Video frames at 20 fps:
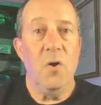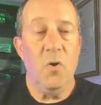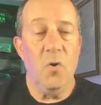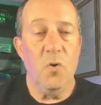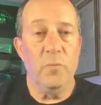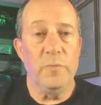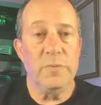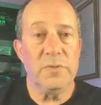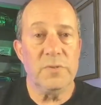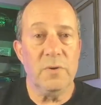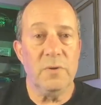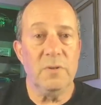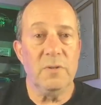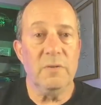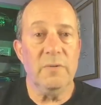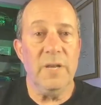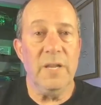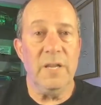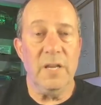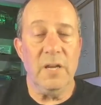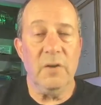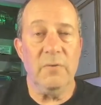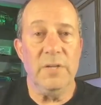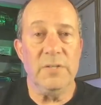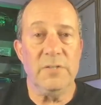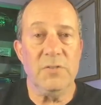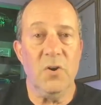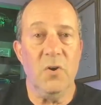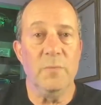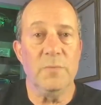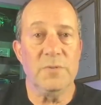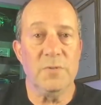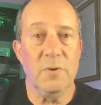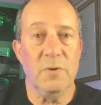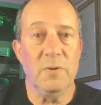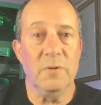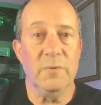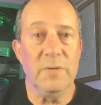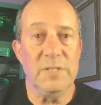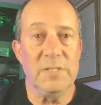home solar and increase home
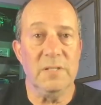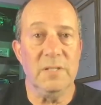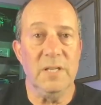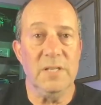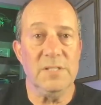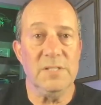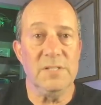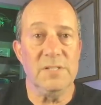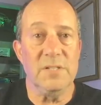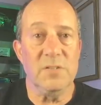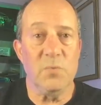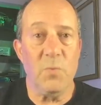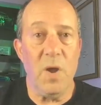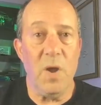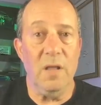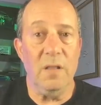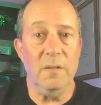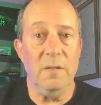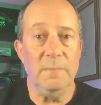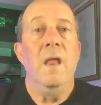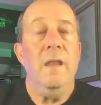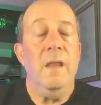solar installations as well.